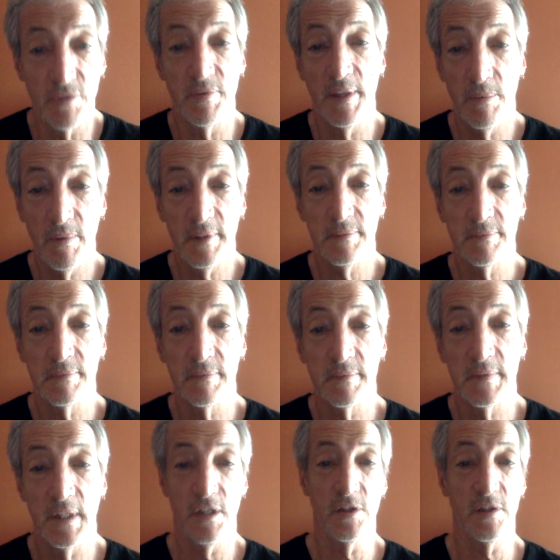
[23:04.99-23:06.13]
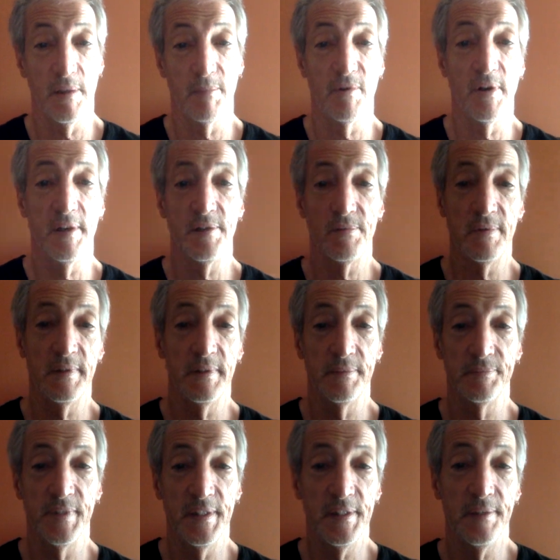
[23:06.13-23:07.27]
you read one? Did you summarize one?
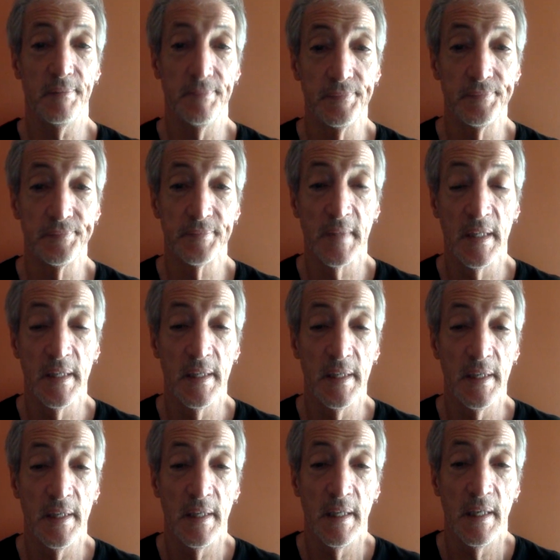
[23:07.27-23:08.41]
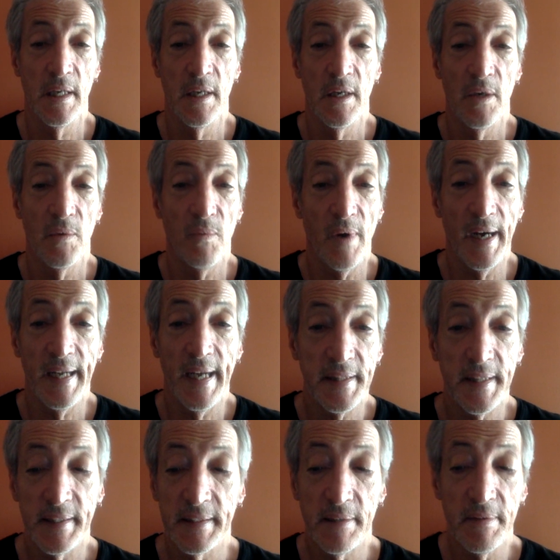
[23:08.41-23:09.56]
Did you? Why, I
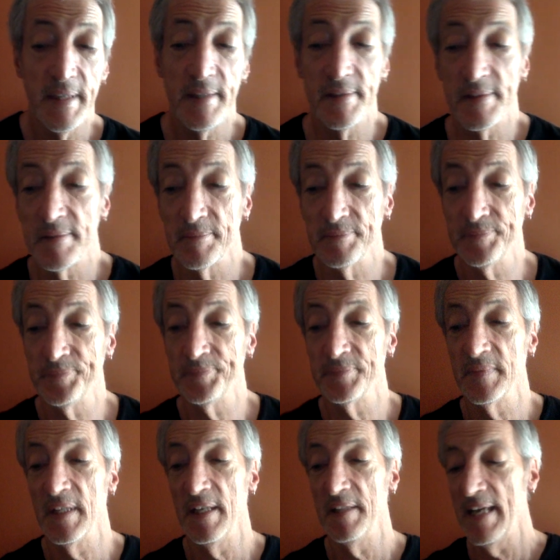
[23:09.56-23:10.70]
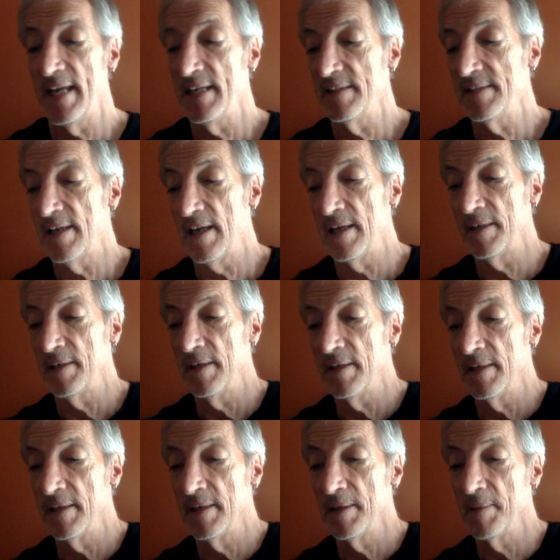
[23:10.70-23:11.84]
think there is. And that is
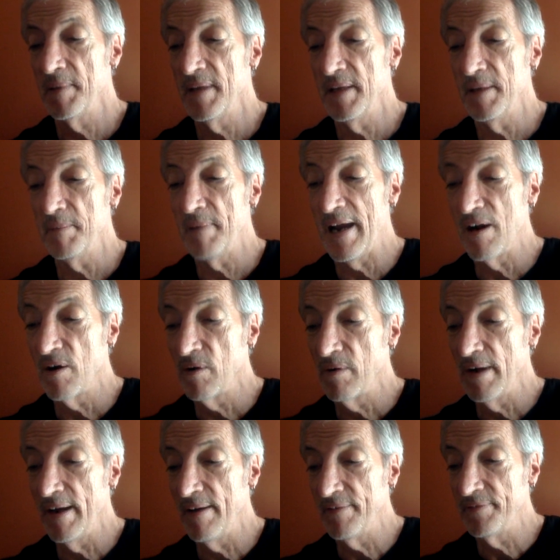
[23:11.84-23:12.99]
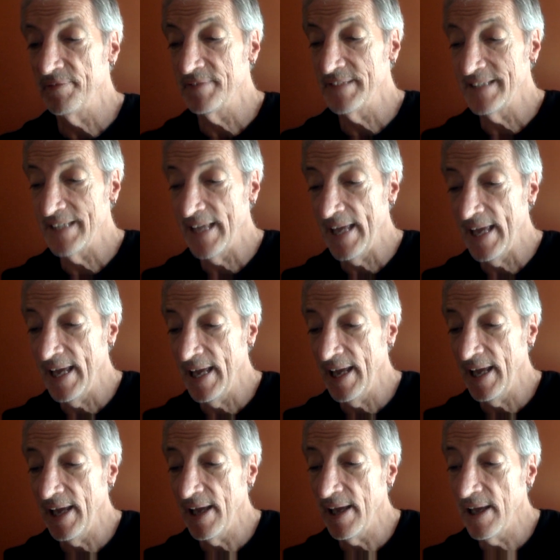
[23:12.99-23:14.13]
in paragraph
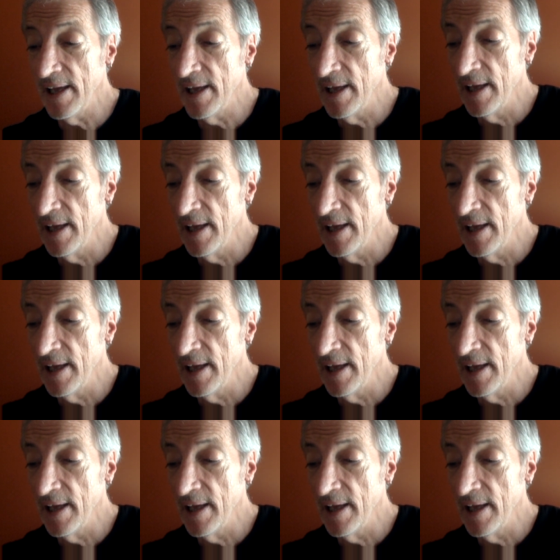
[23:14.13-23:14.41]
10,